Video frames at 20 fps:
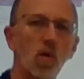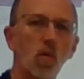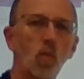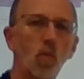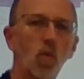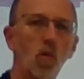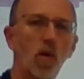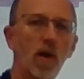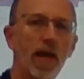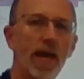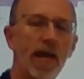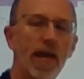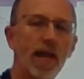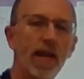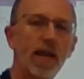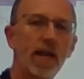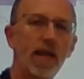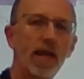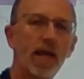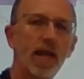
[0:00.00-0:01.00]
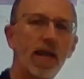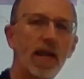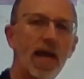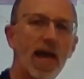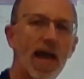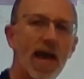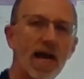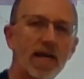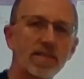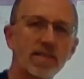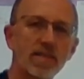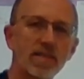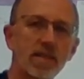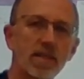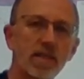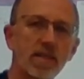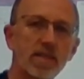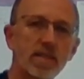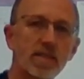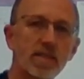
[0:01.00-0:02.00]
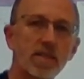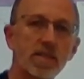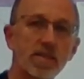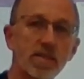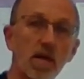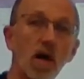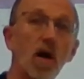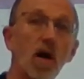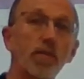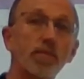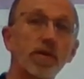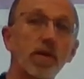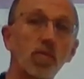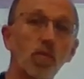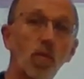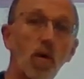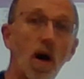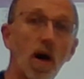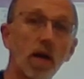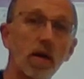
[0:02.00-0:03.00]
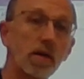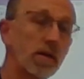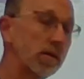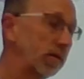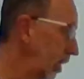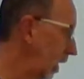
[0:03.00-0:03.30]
when an acid is dissolved in water